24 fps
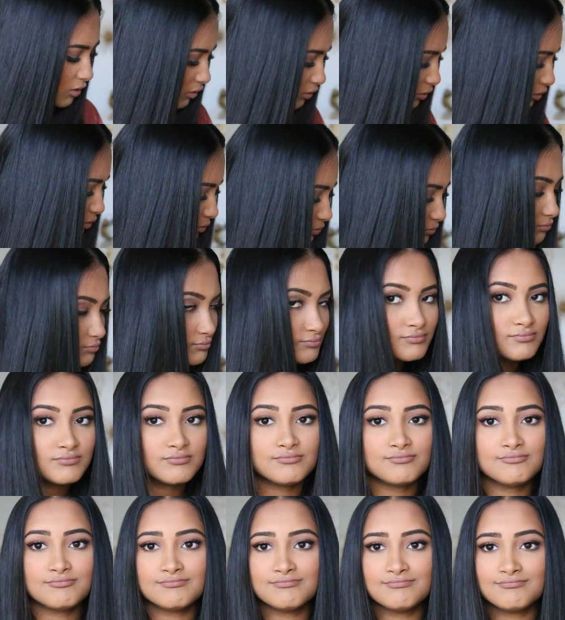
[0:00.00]
oh,
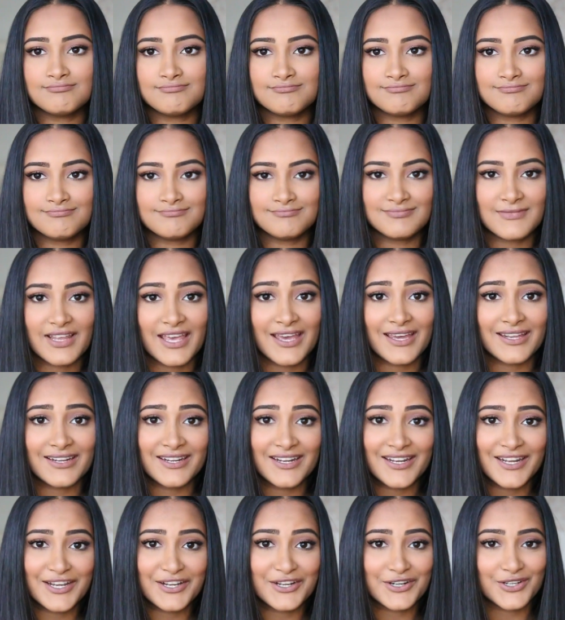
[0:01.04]
and a
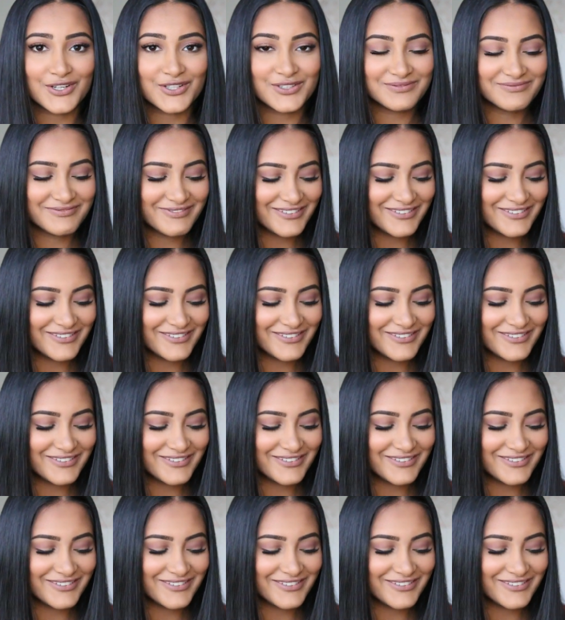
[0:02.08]
nickel.